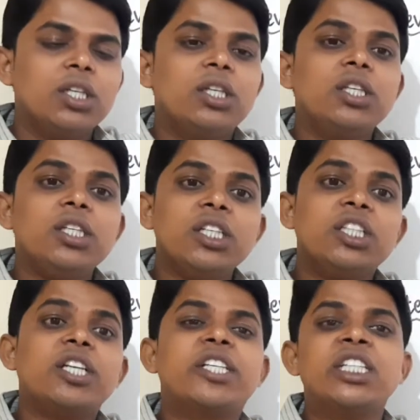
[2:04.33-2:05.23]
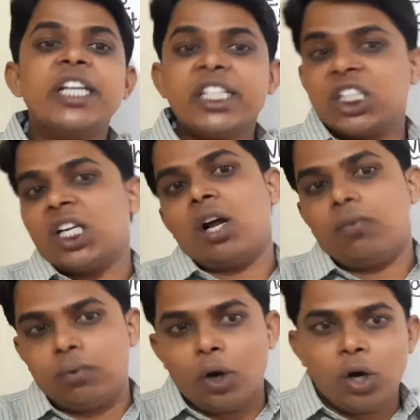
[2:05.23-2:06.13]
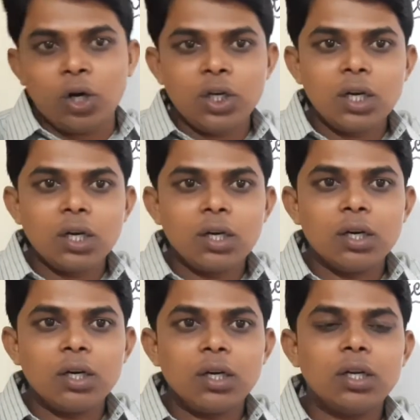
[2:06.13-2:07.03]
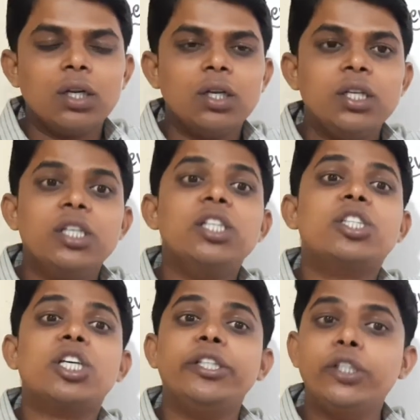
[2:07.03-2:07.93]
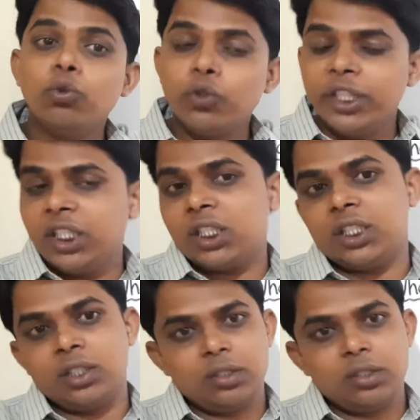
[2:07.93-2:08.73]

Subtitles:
He is the creator of all. He is the unique.